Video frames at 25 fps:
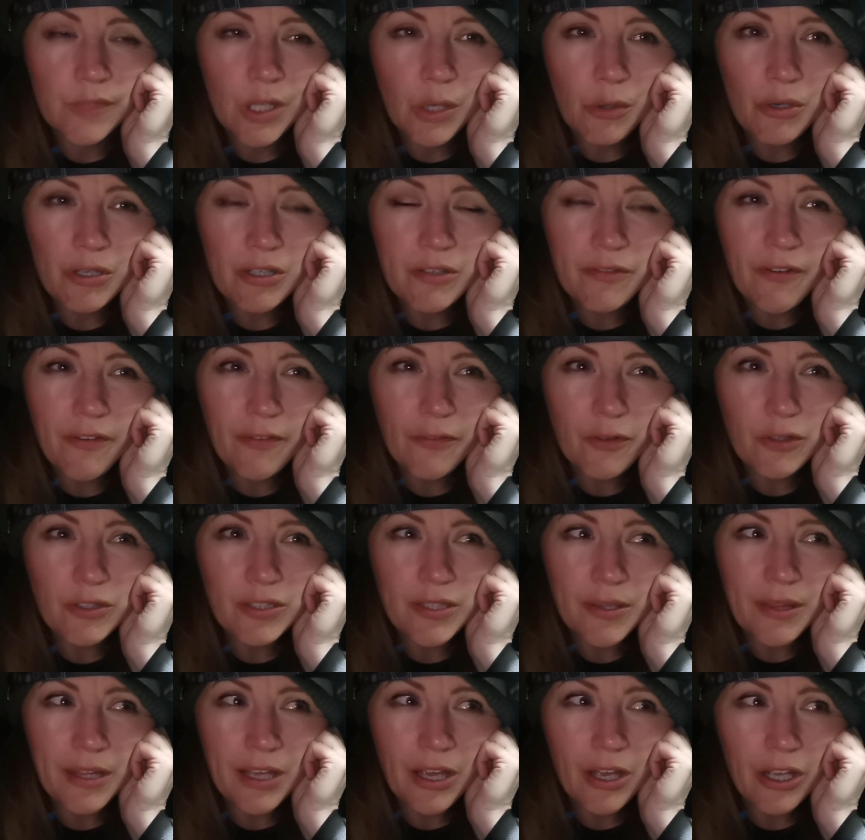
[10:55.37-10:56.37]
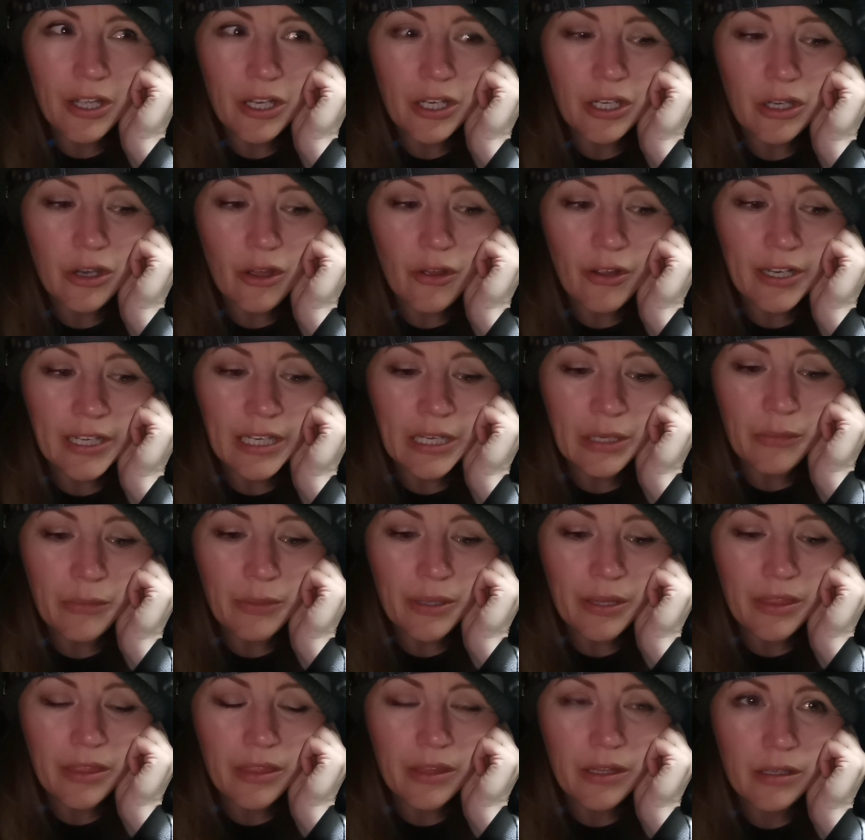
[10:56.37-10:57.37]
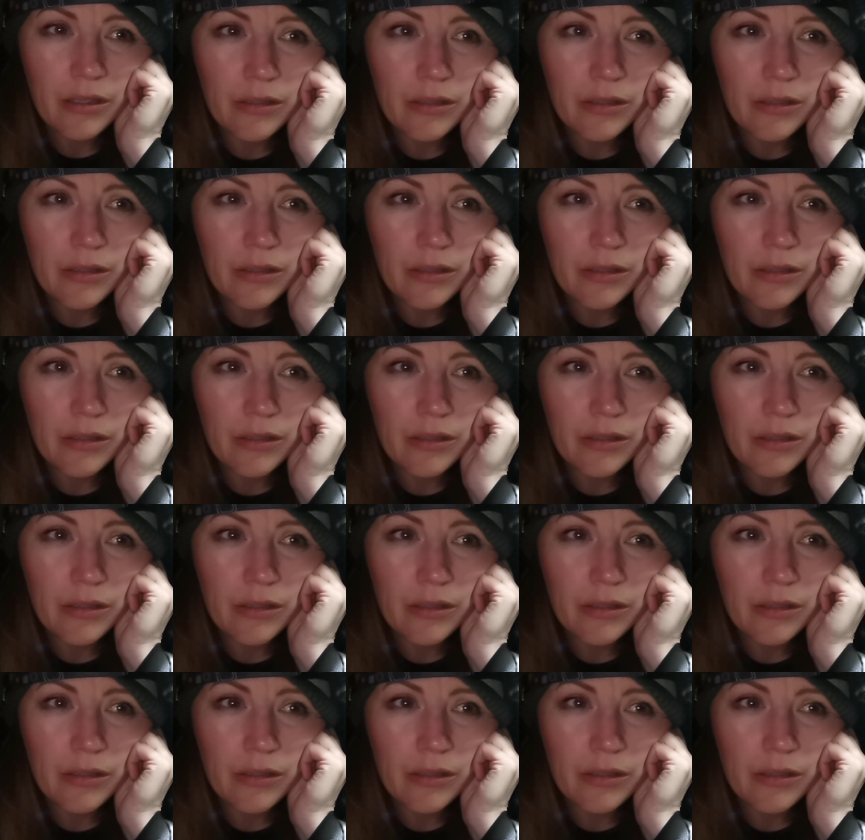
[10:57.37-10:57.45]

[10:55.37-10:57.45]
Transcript: I wonder if I've got something I could line it with.